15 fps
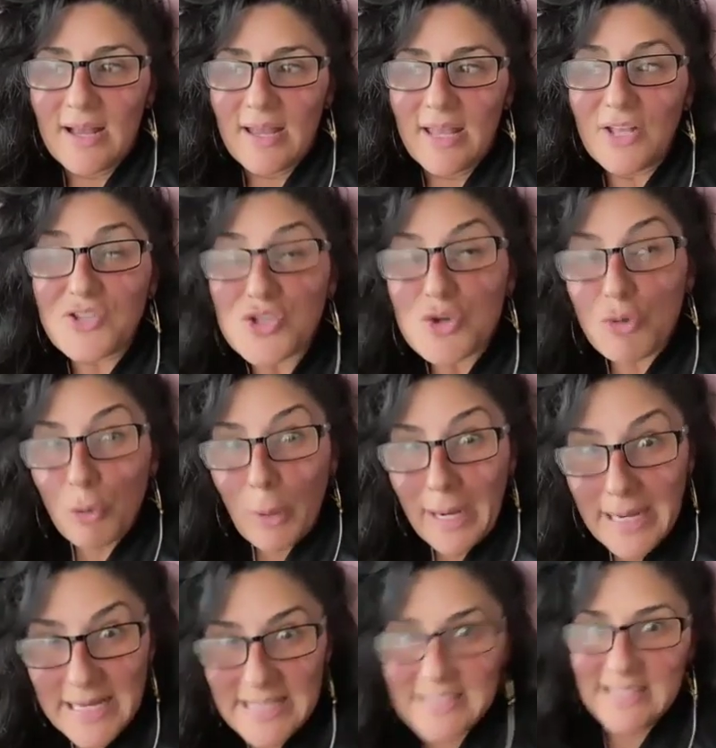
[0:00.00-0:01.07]
it's
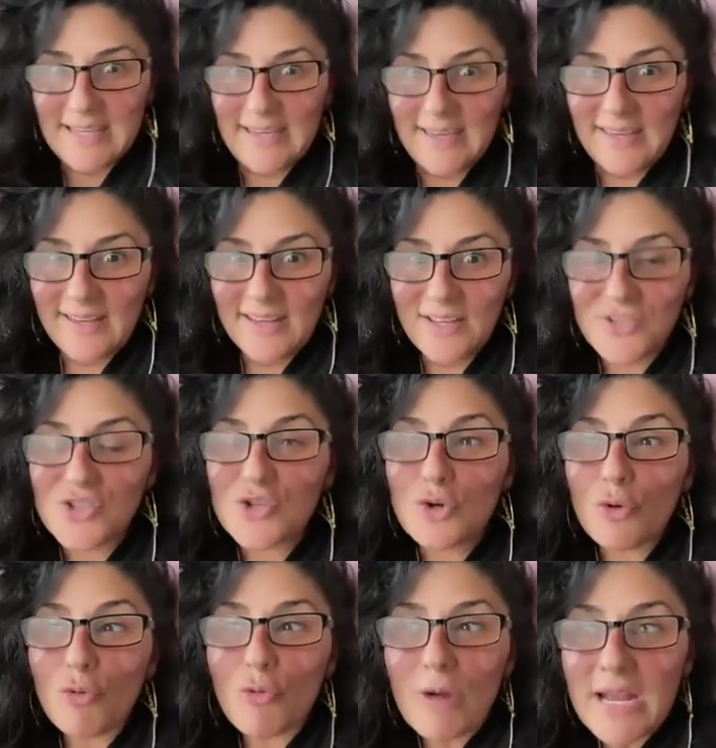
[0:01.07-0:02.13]
crazy. It's
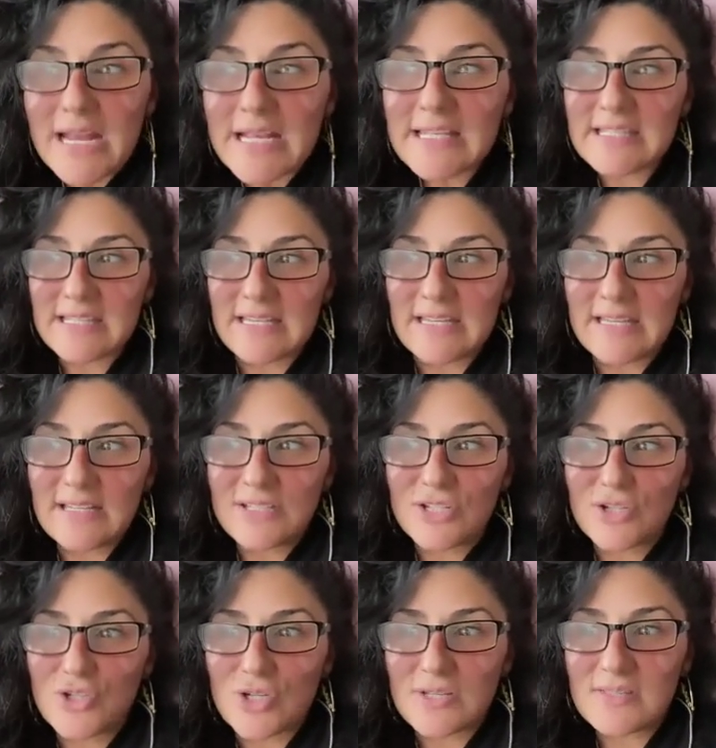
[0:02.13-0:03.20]
crazy
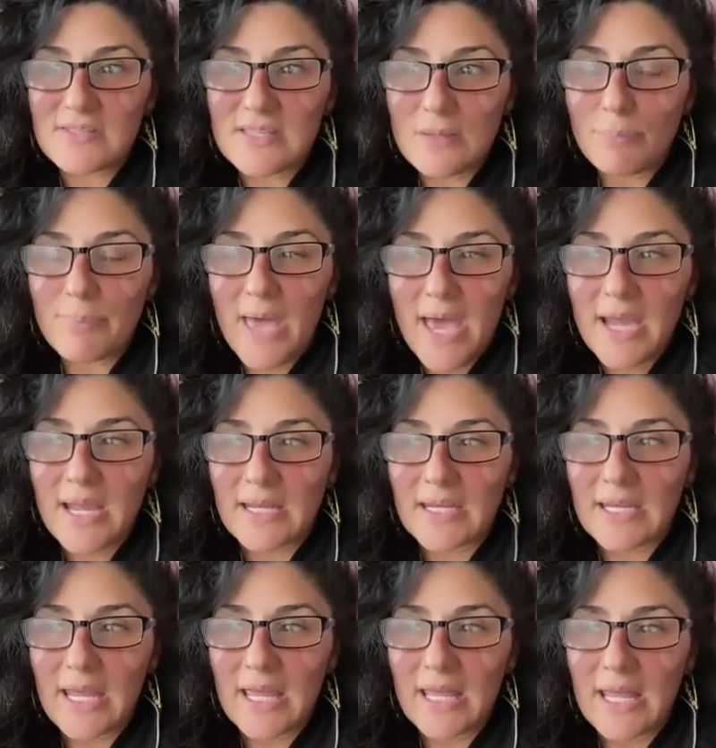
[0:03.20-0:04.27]
to just sit back
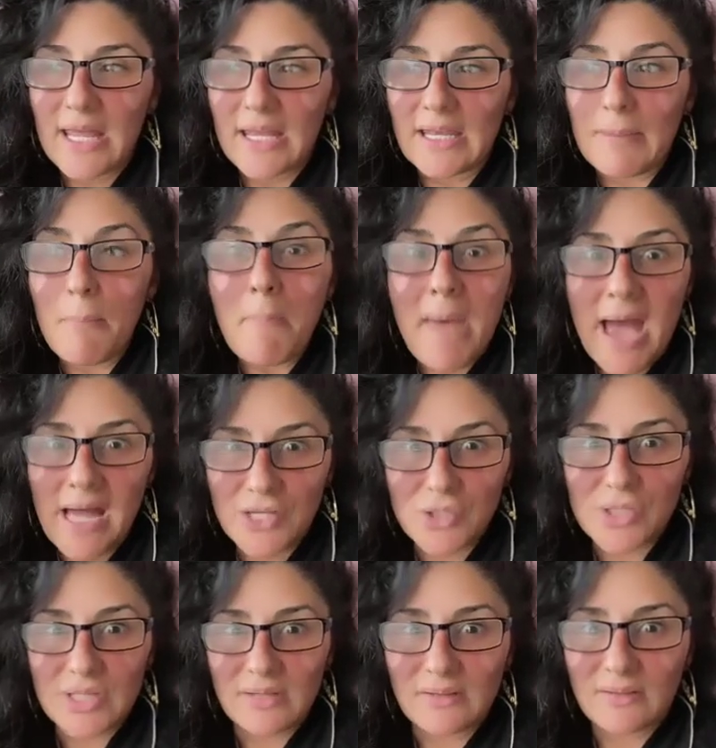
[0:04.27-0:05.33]
and
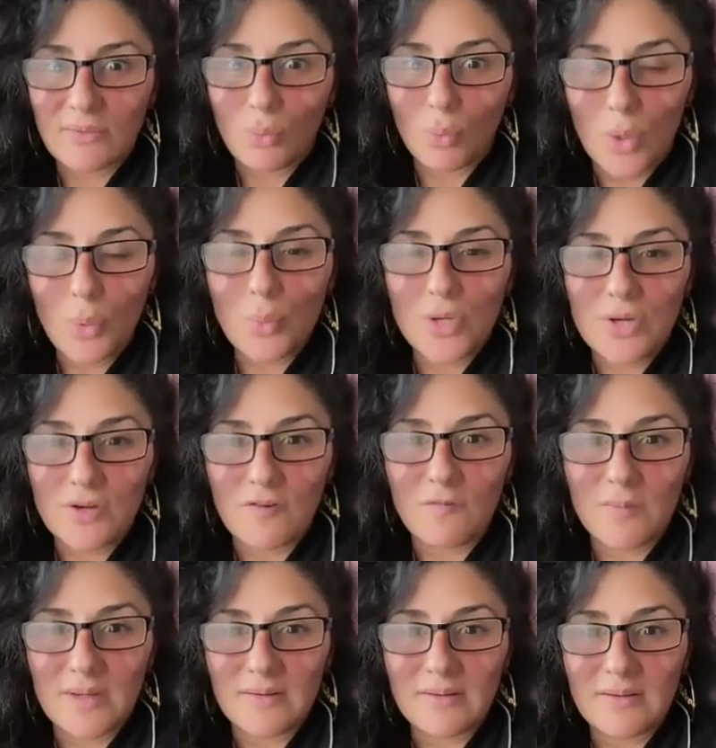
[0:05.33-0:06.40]
imagine what we could have
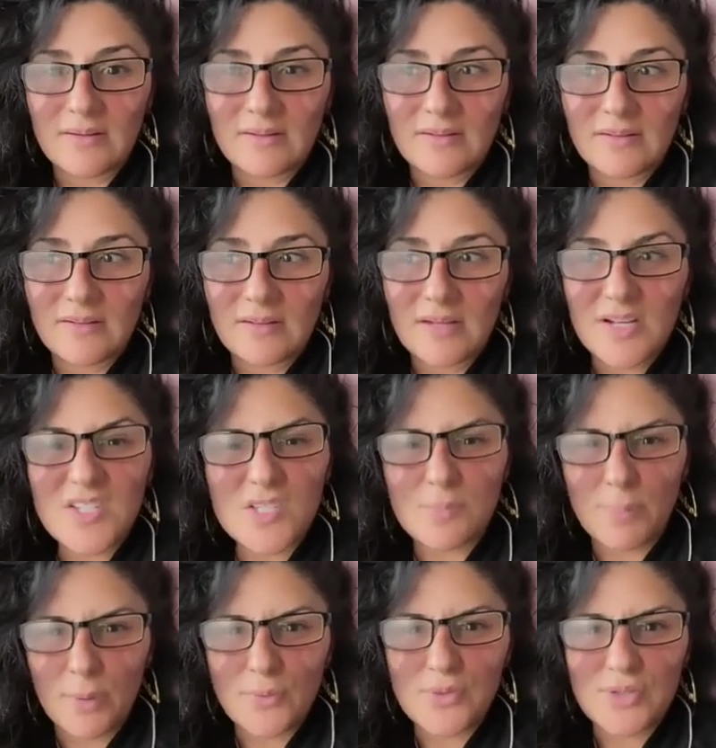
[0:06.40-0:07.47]
been
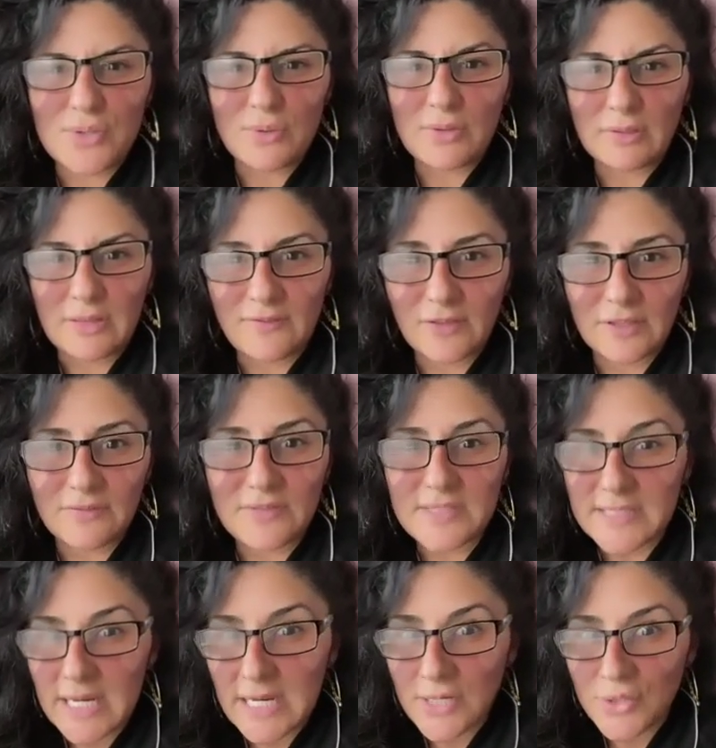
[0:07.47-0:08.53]
exposed to, the level
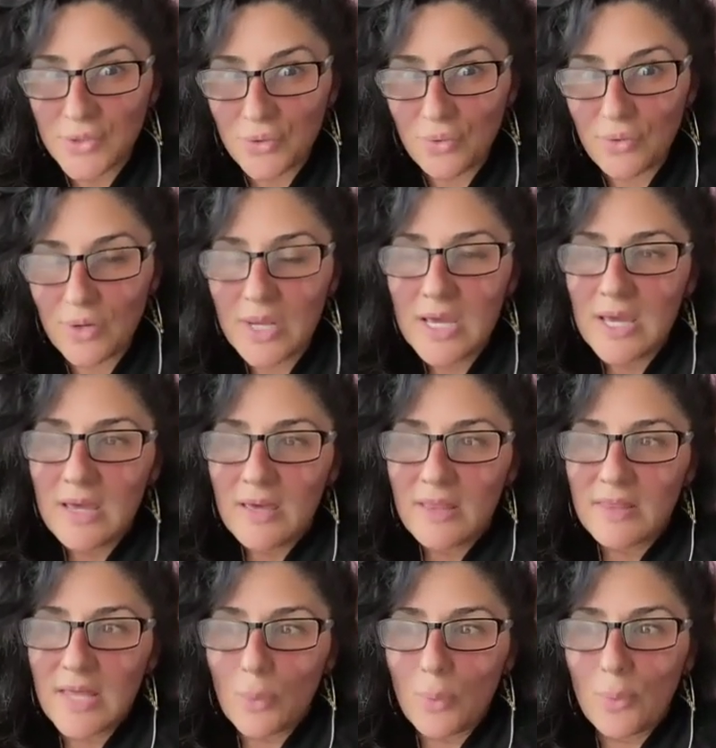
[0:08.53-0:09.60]
of danger
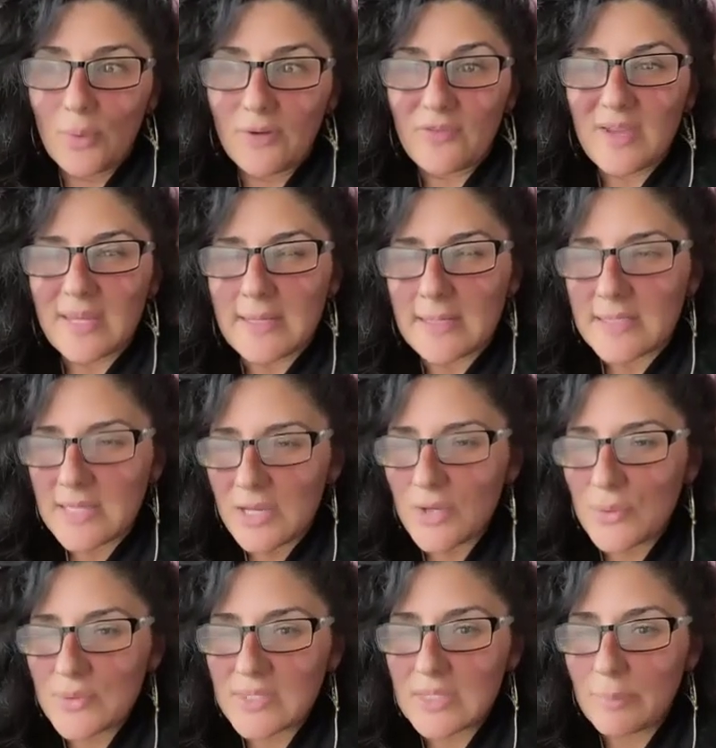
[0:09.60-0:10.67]
that we would have
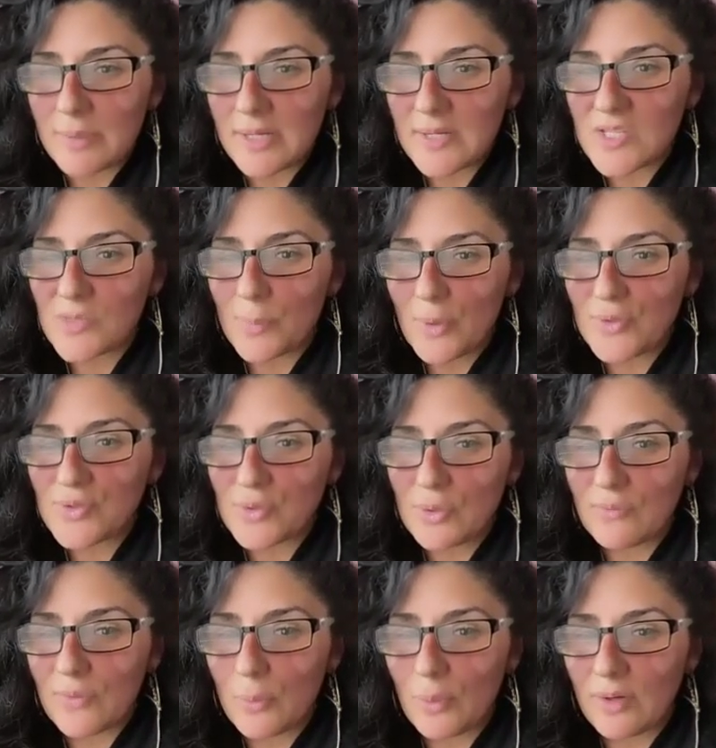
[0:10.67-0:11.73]
continuously been exposed to
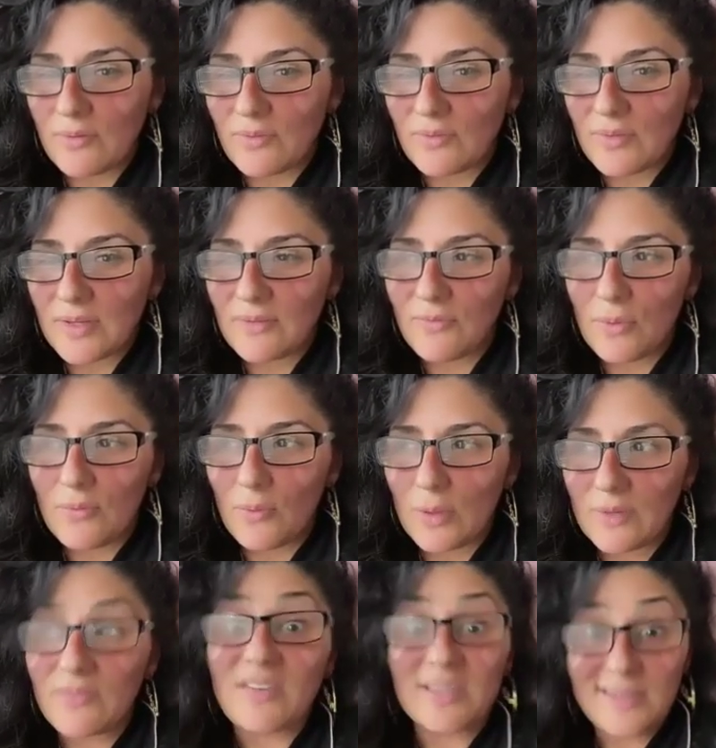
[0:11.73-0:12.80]
if we would
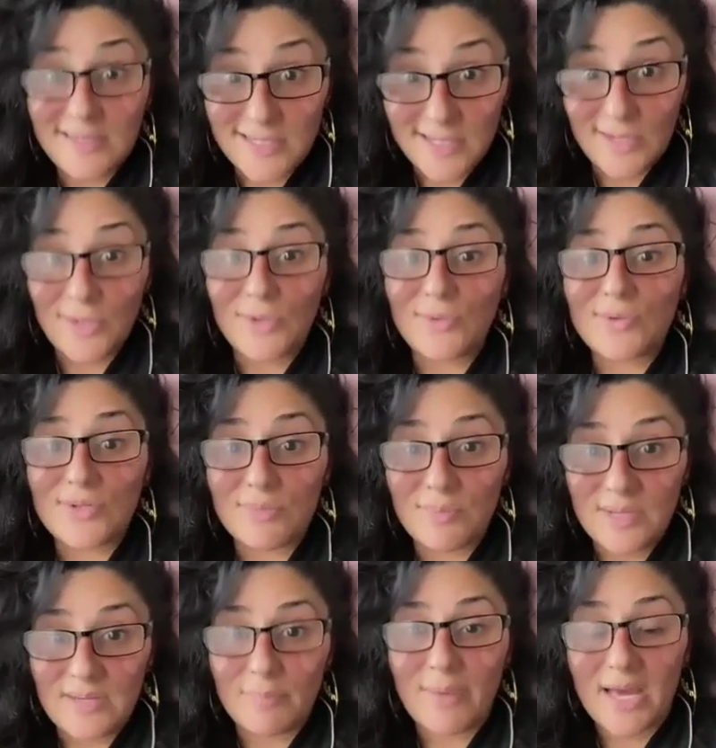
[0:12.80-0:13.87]
have continued to
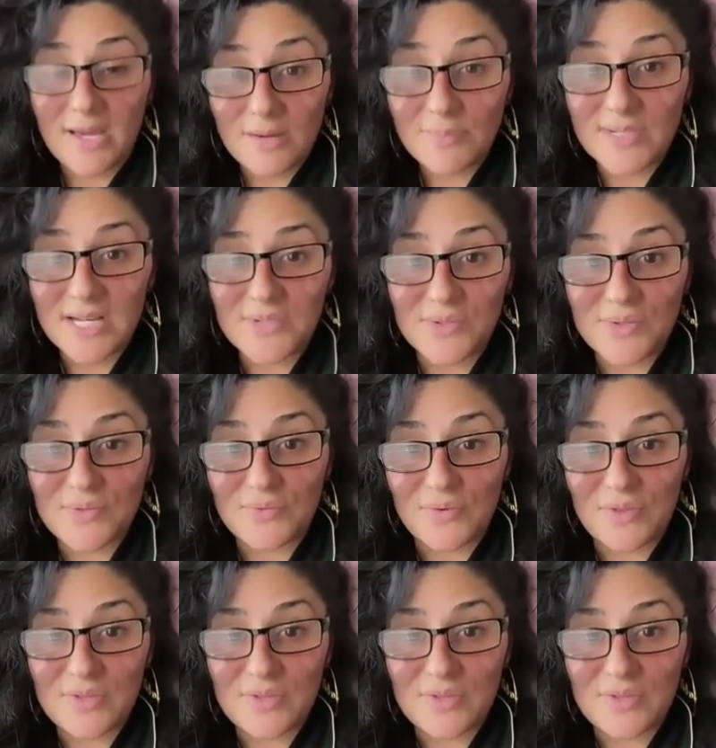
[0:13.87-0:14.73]
be backup dancers for